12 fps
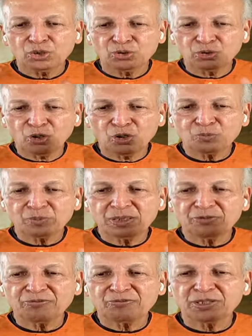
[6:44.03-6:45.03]

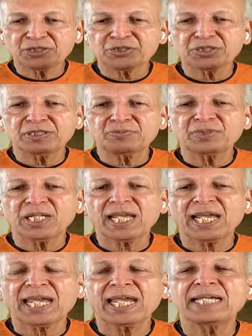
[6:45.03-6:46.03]
Normal function of the
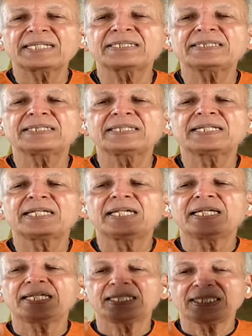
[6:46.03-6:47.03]
hand
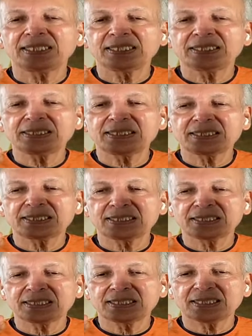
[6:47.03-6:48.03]
is
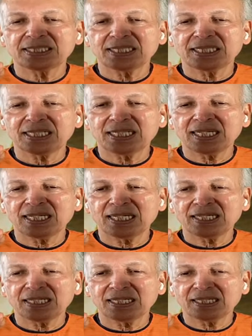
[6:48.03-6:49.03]

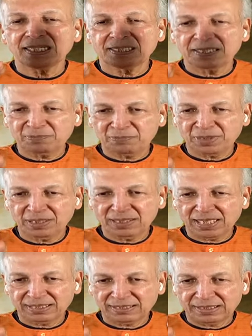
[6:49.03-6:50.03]
a grip
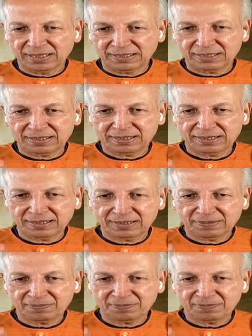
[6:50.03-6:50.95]
like this.